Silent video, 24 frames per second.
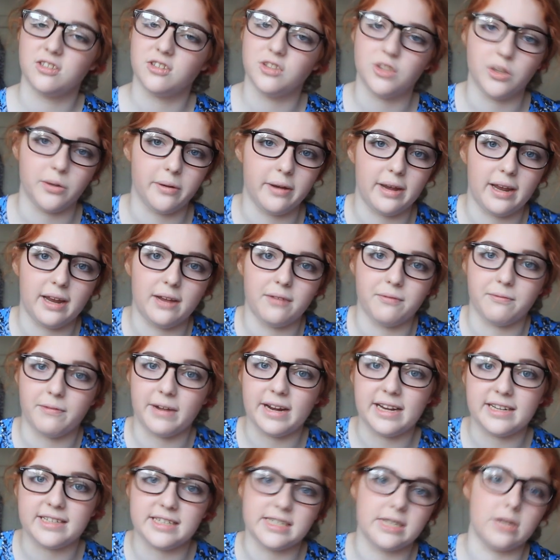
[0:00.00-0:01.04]
doing
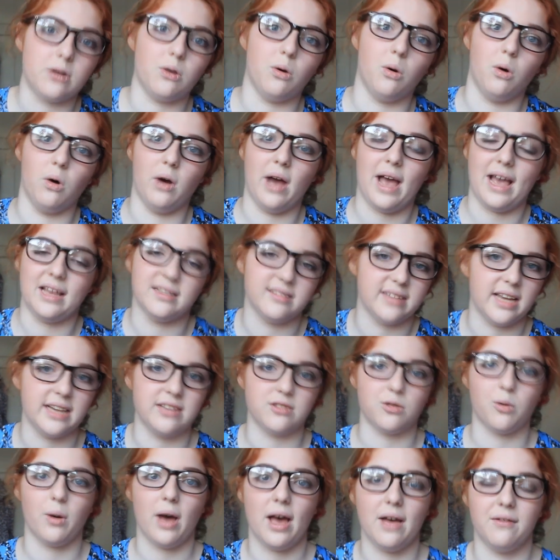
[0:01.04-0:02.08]
reading or essays
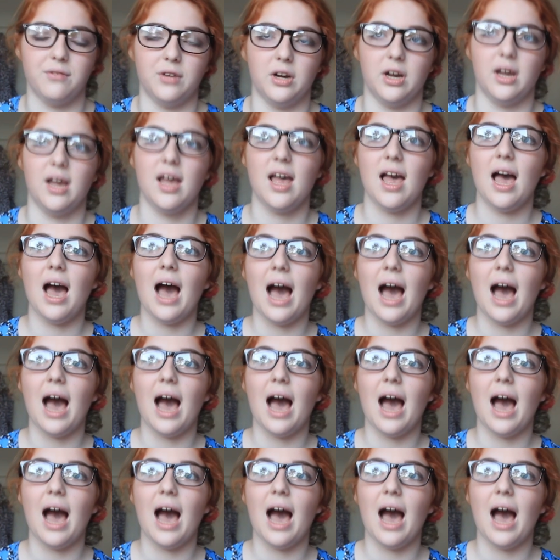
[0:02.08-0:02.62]
or whatever